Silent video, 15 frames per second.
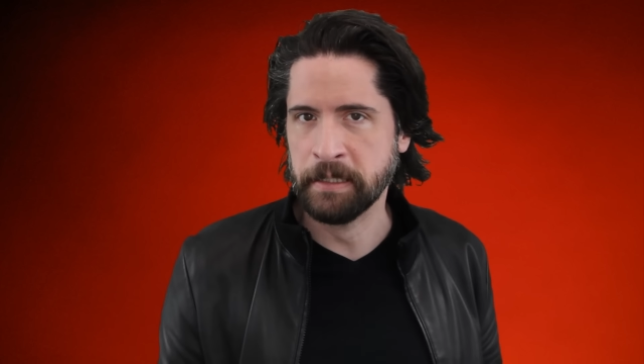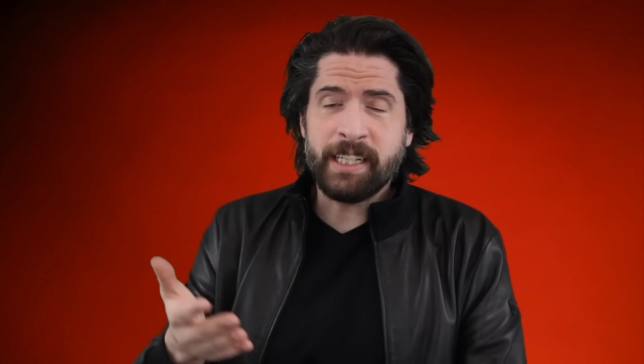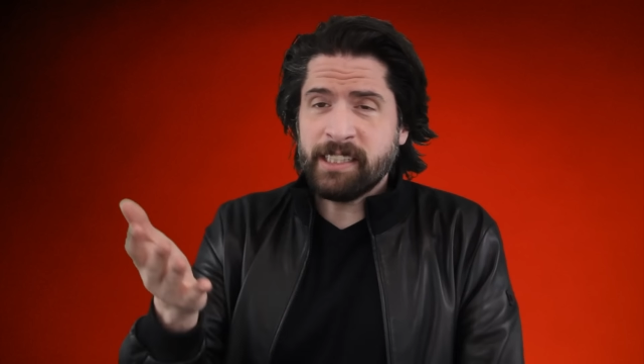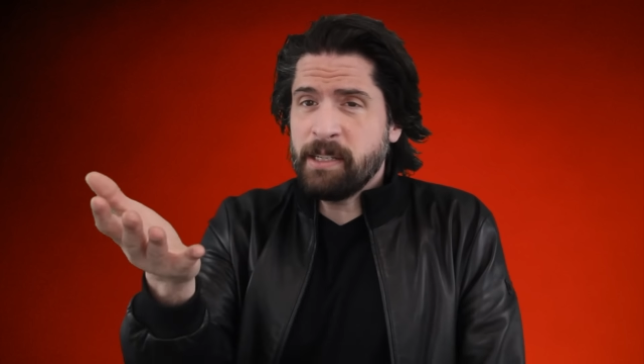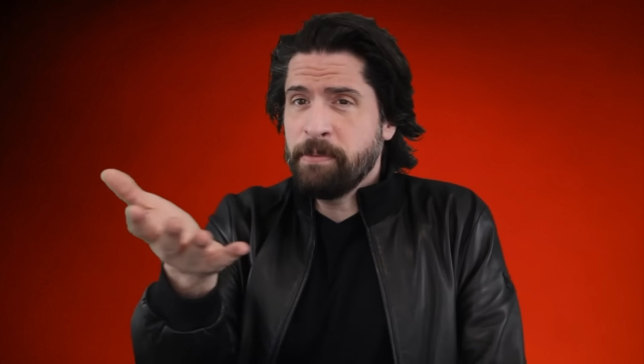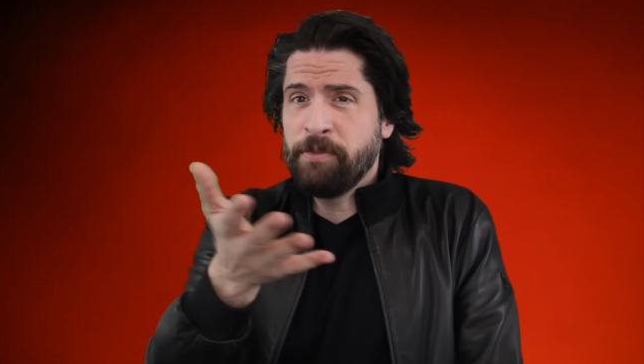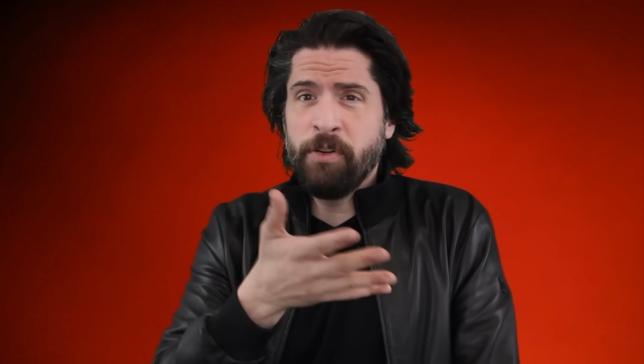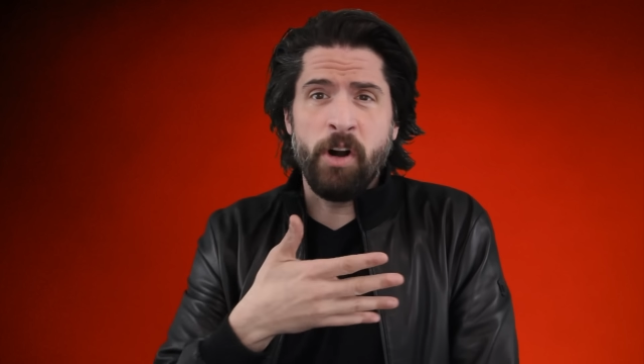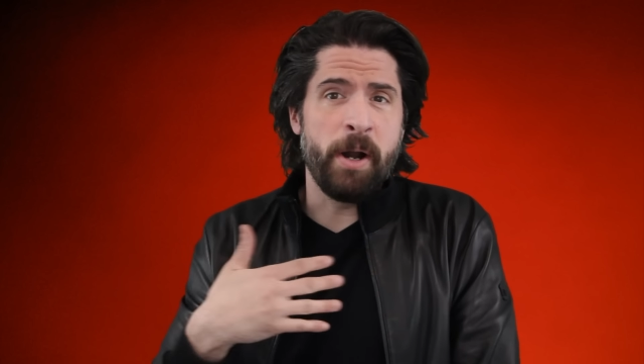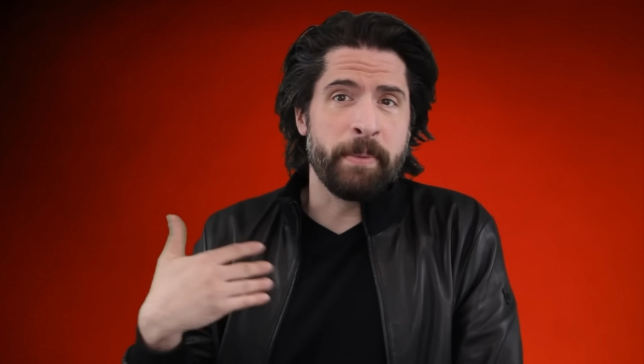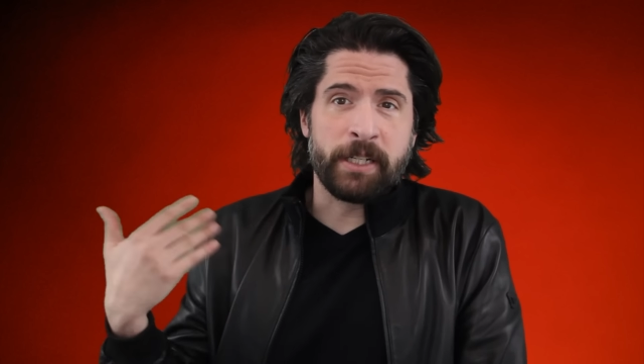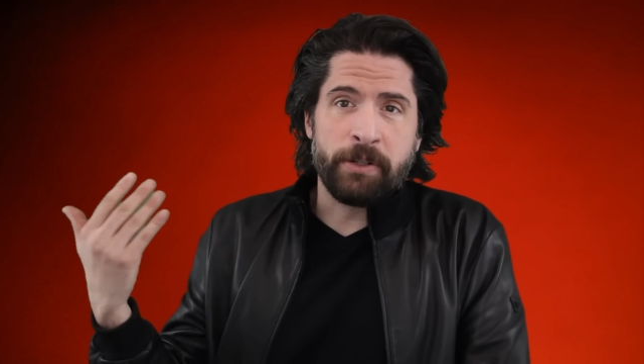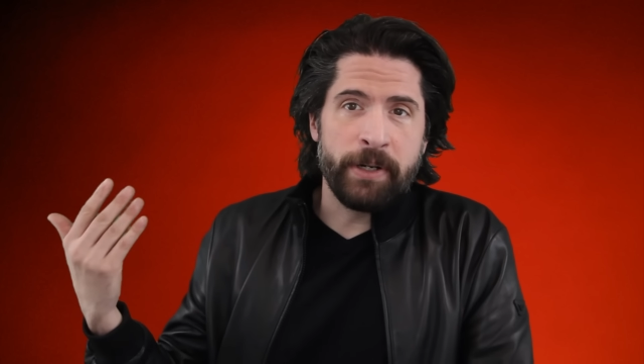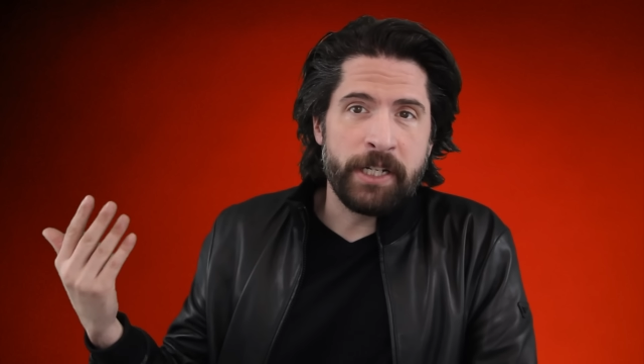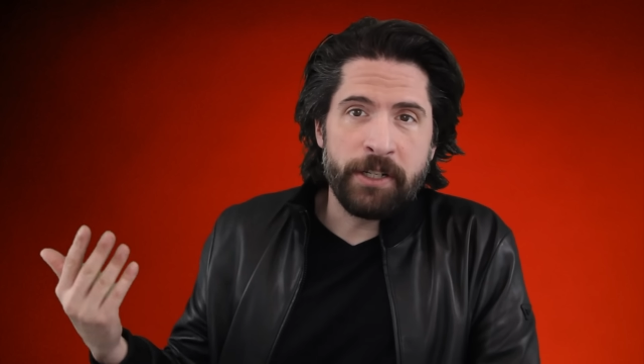Like I said before,
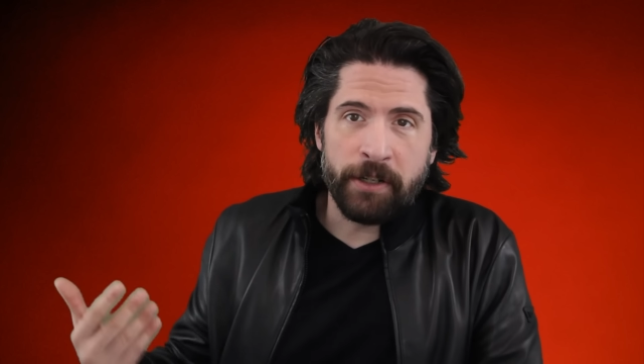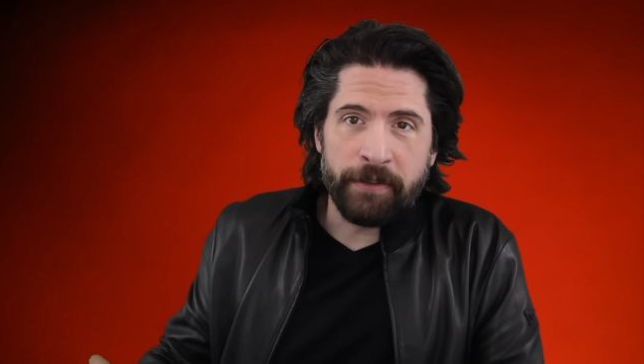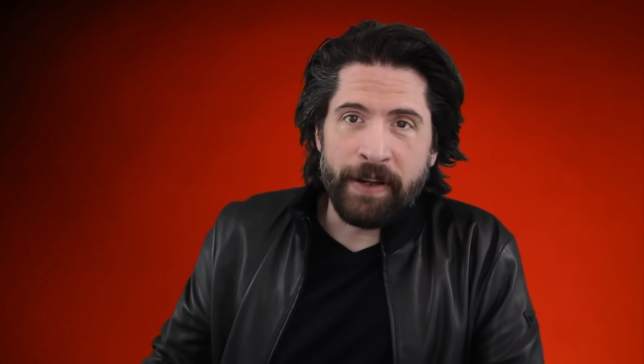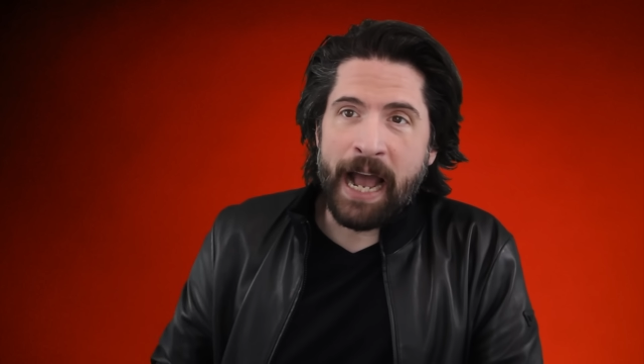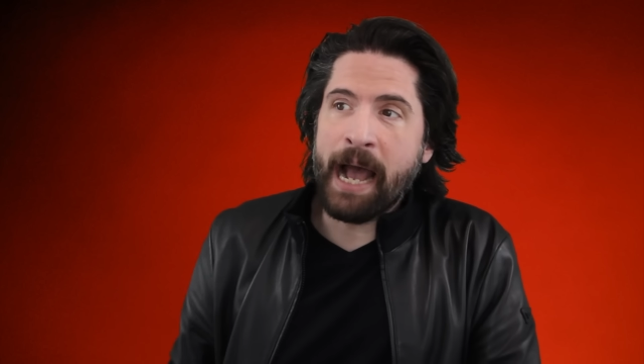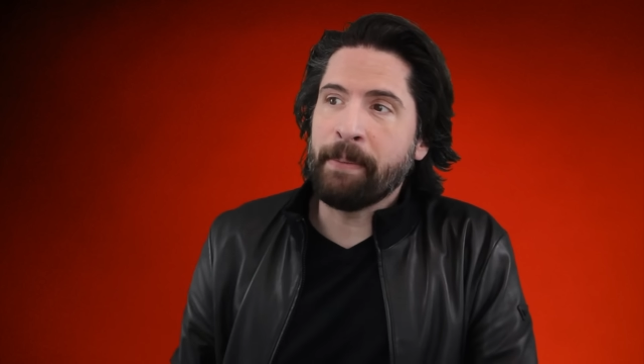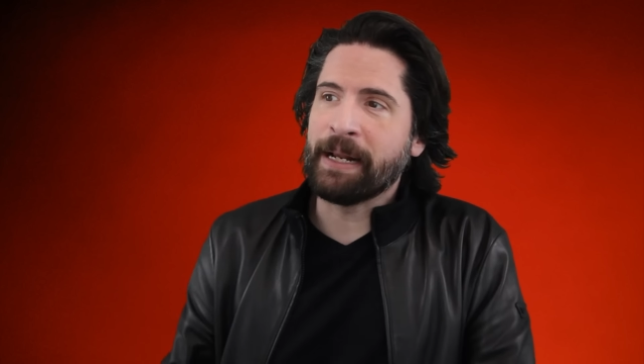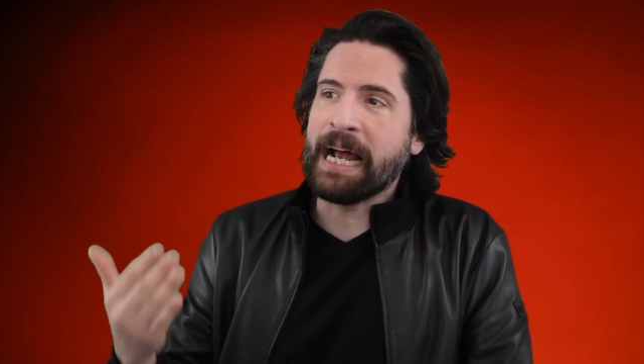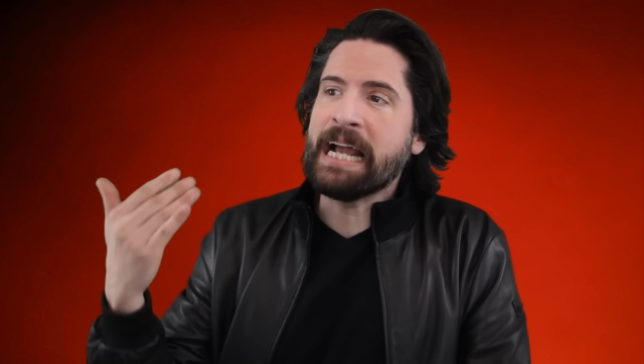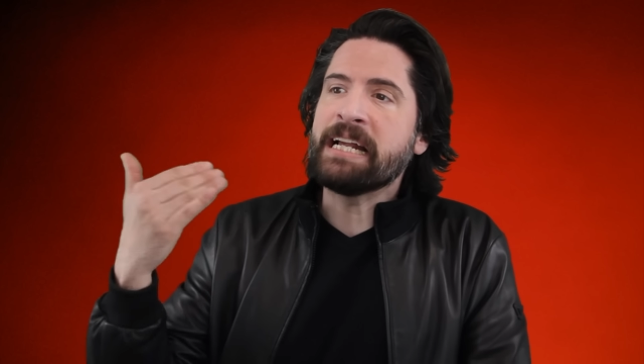I'm a creature of habit.